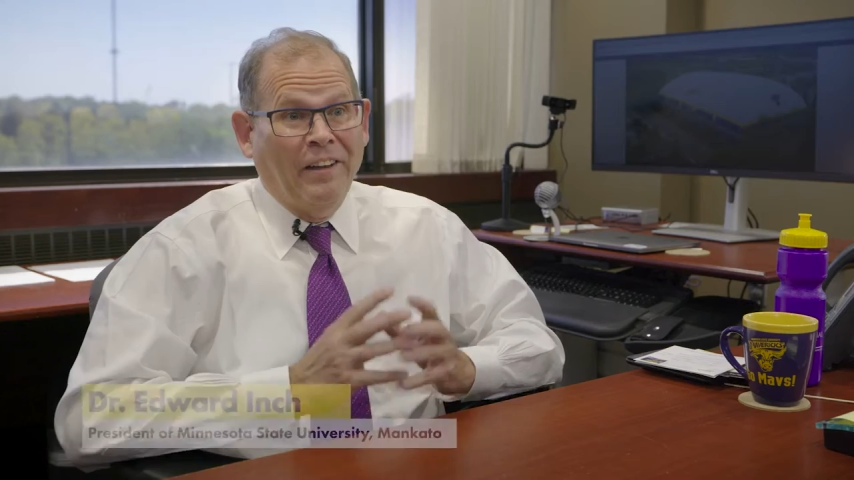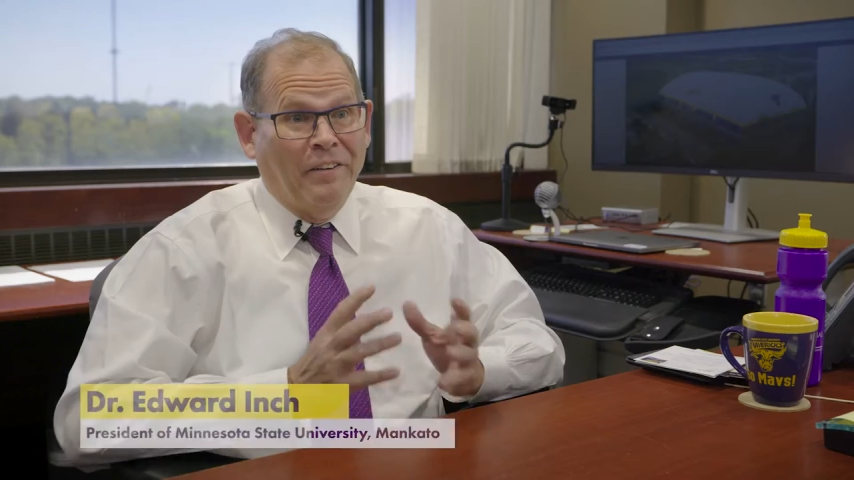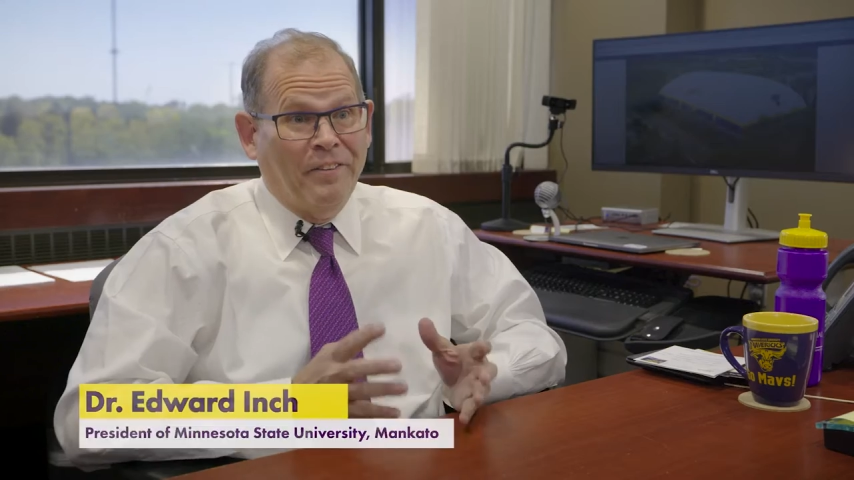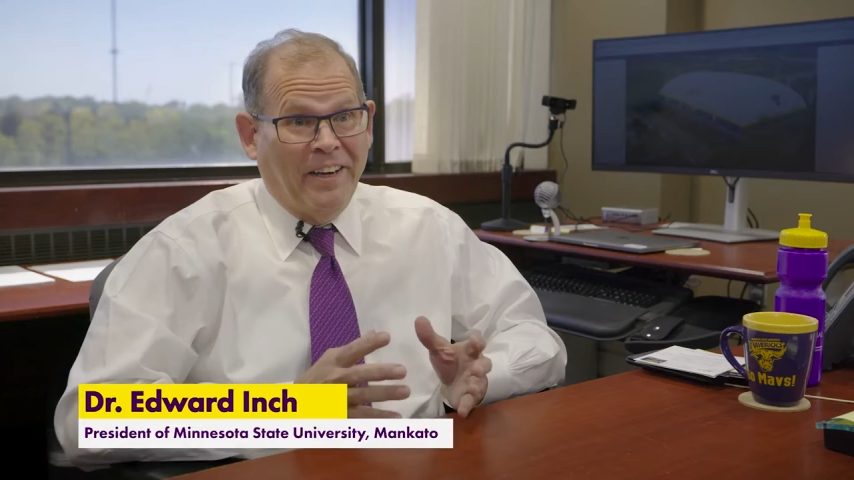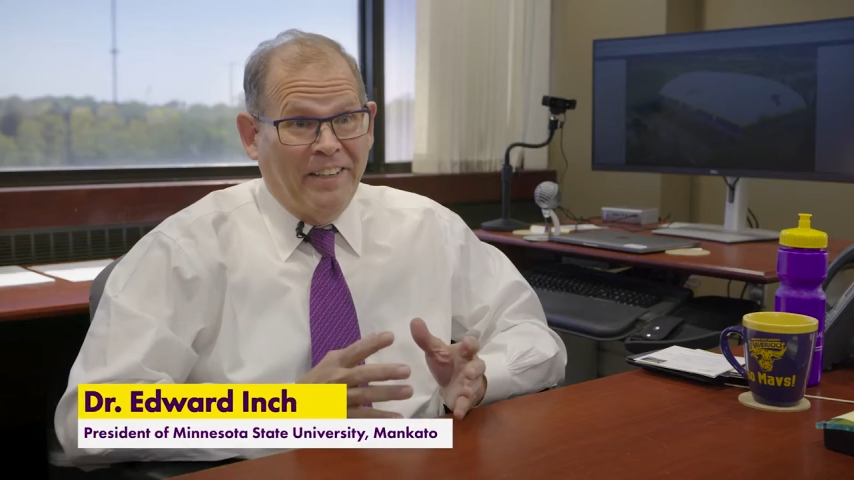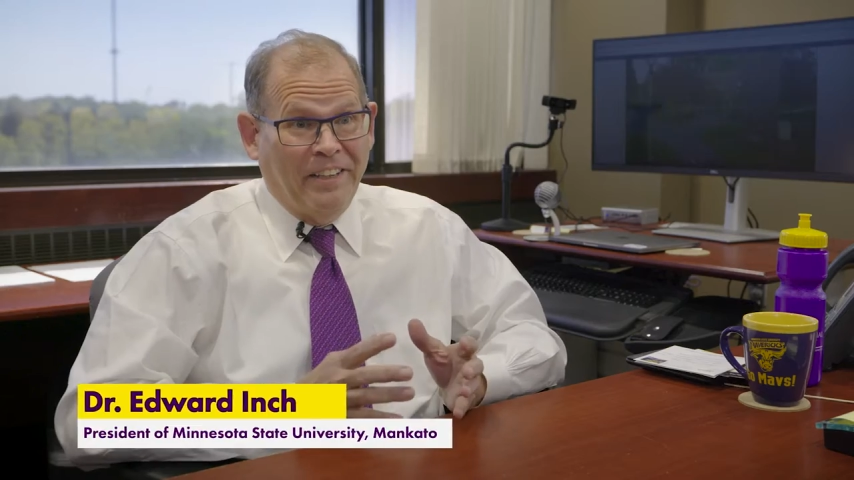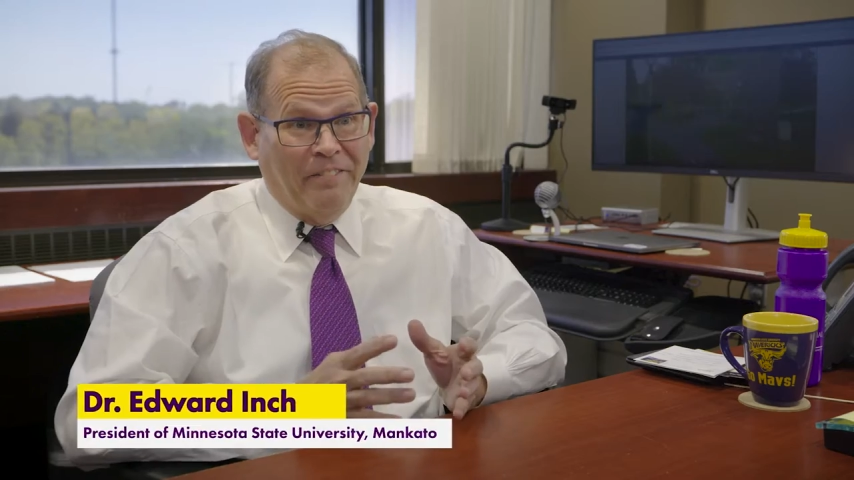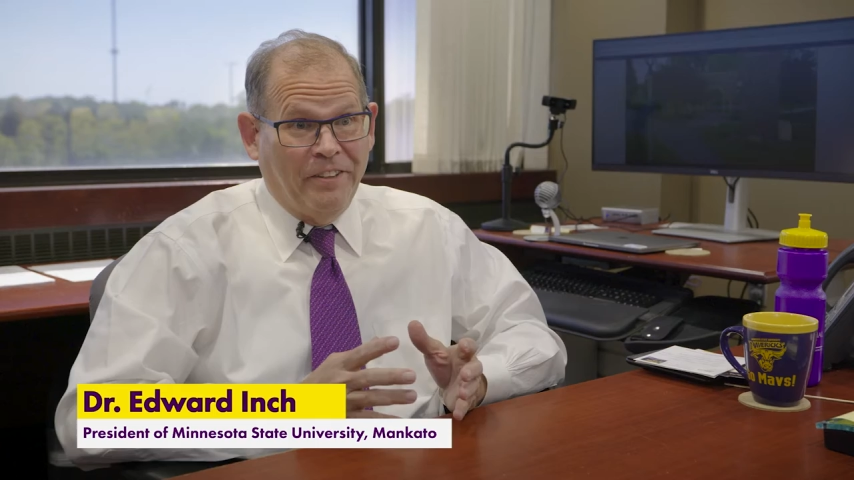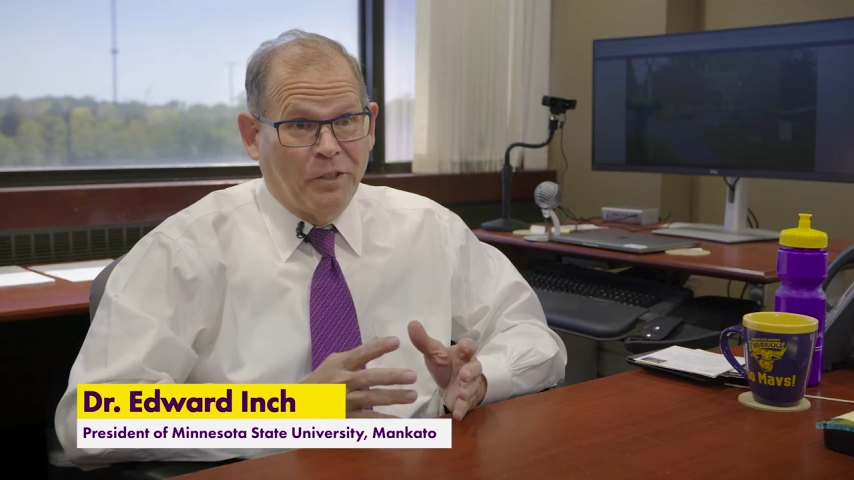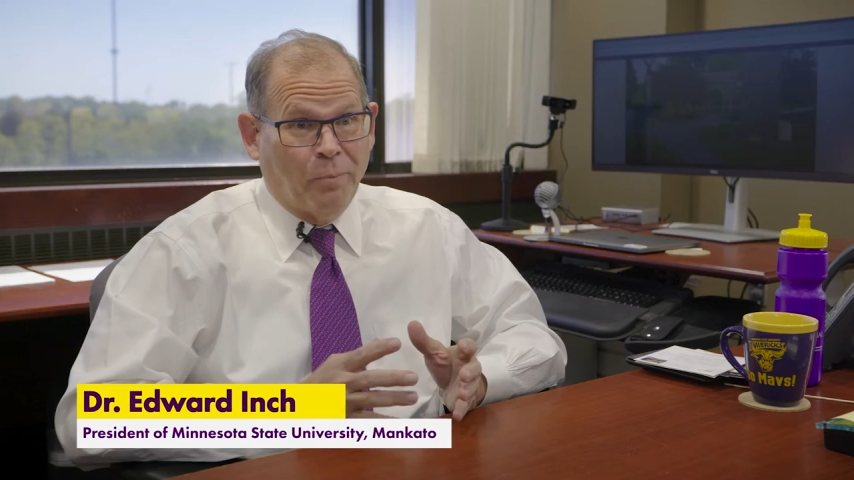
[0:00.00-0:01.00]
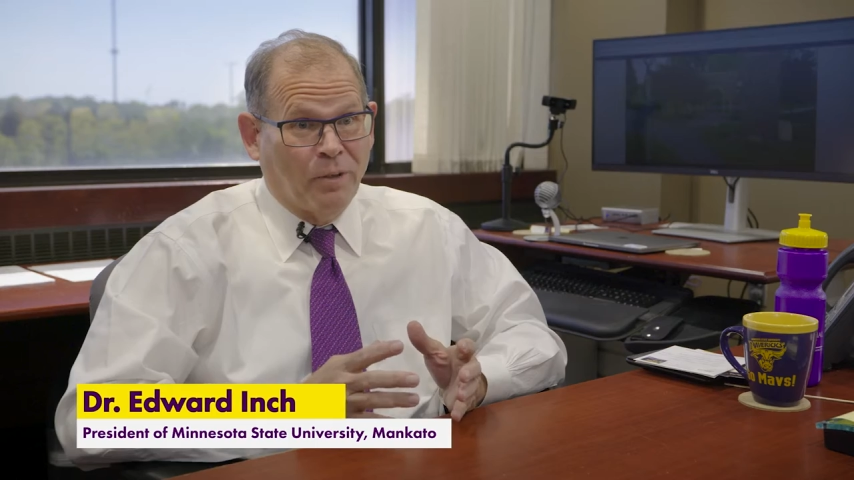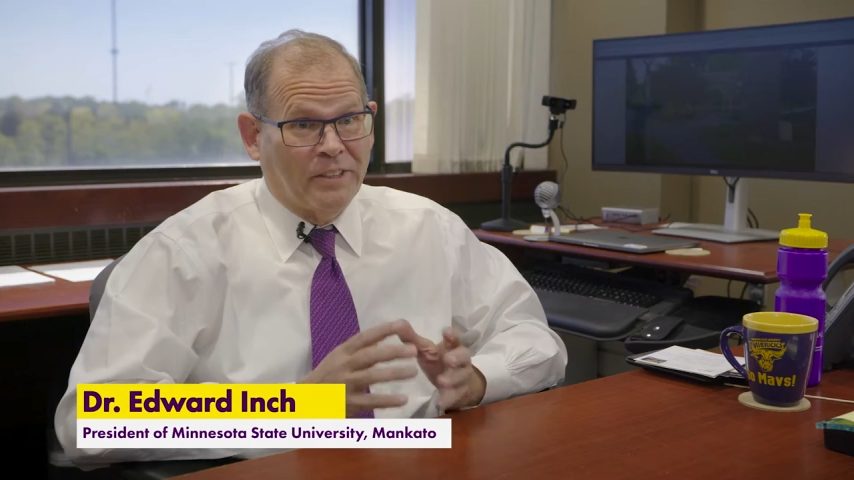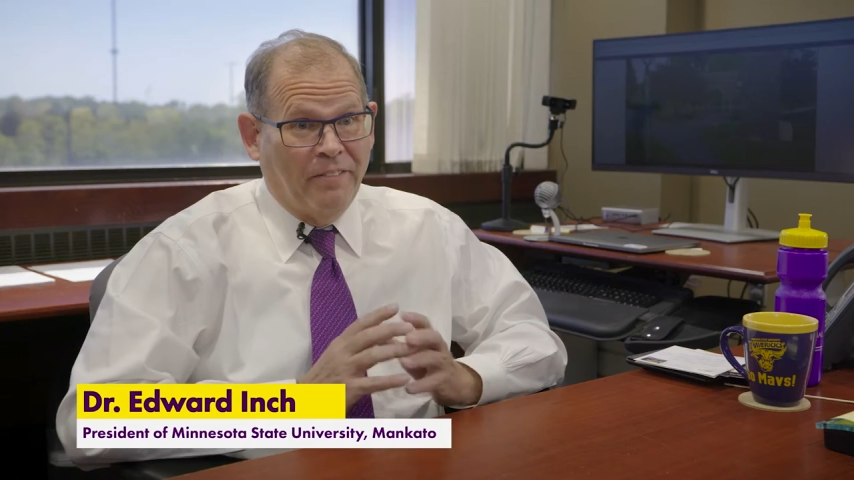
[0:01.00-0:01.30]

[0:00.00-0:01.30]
I love the idea of esports.